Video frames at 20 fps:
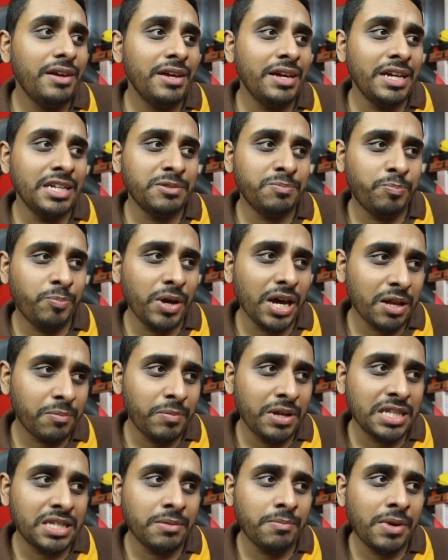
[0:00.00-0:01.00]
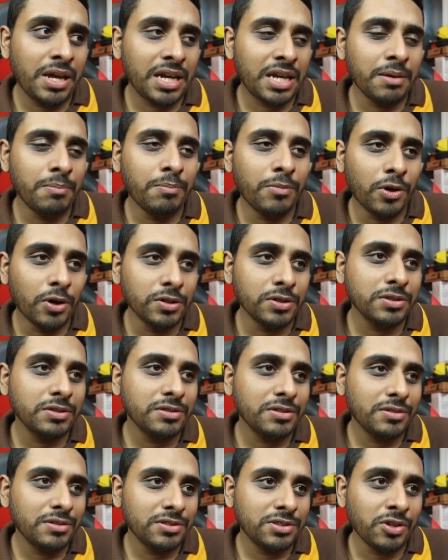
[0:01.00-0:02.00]
He's begged me to make him mod
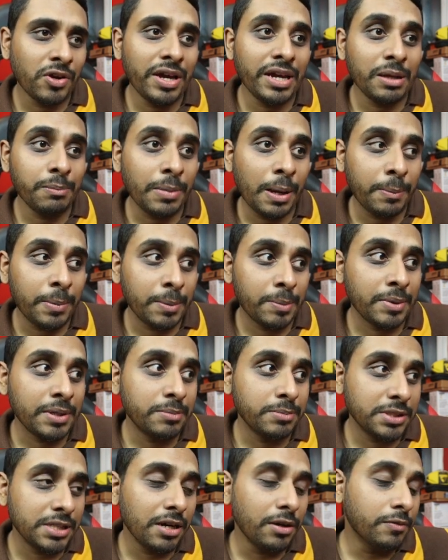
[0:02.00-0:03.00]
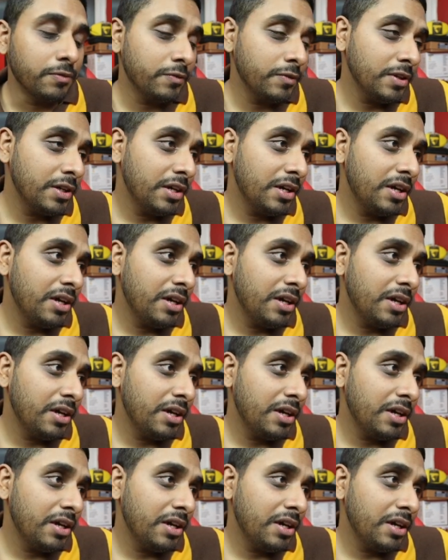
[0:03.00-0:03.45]
so he can ban people himself.